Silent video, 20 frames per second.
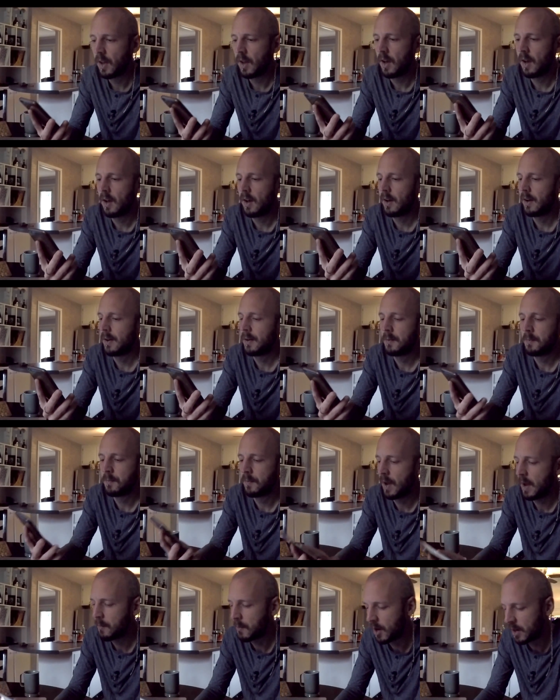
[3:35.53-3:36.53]

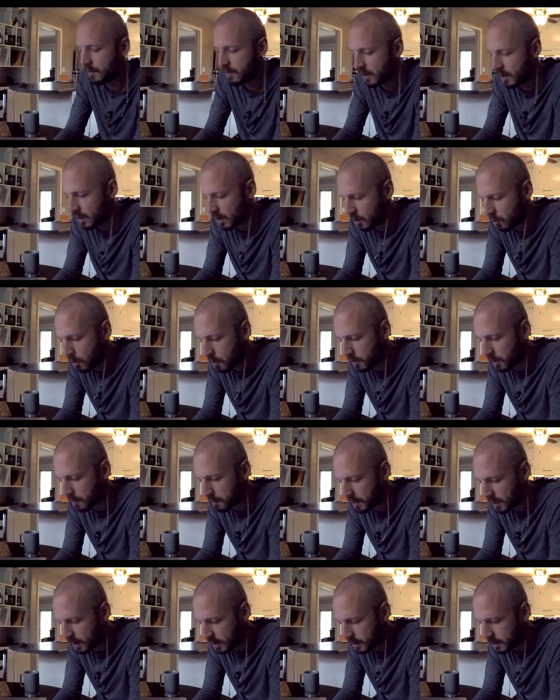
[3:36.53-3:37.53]
Um, I'm not even going to quote the
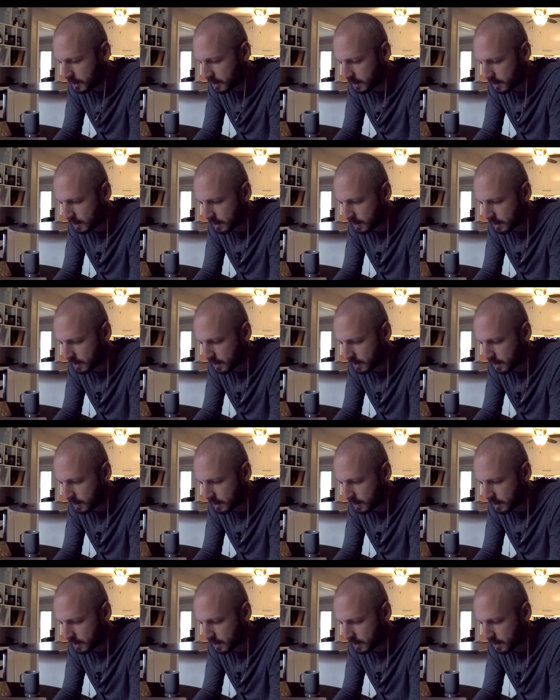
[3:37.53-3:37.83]
book.